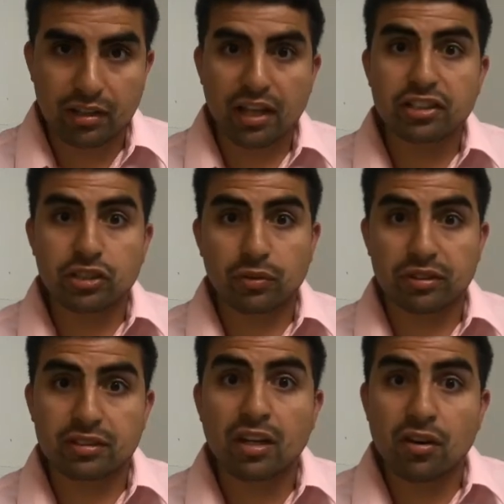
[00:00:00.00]

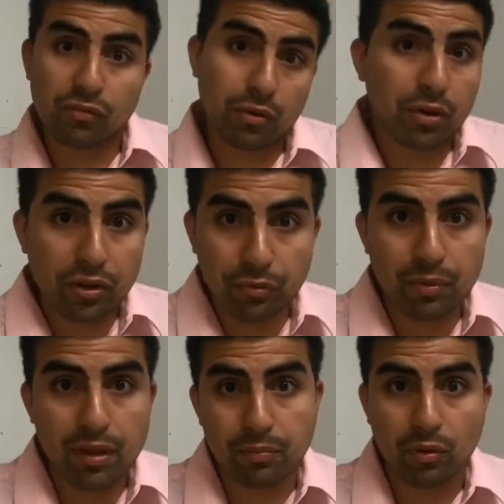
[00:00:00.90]
interest from other
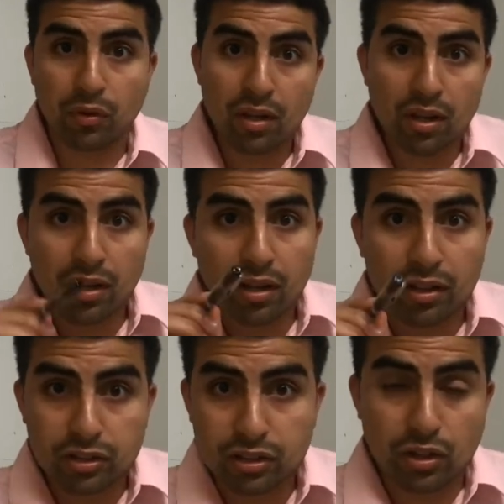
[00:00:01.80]
people.
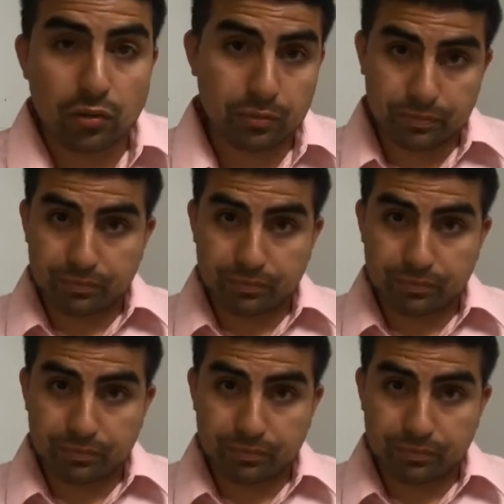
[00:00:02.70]
So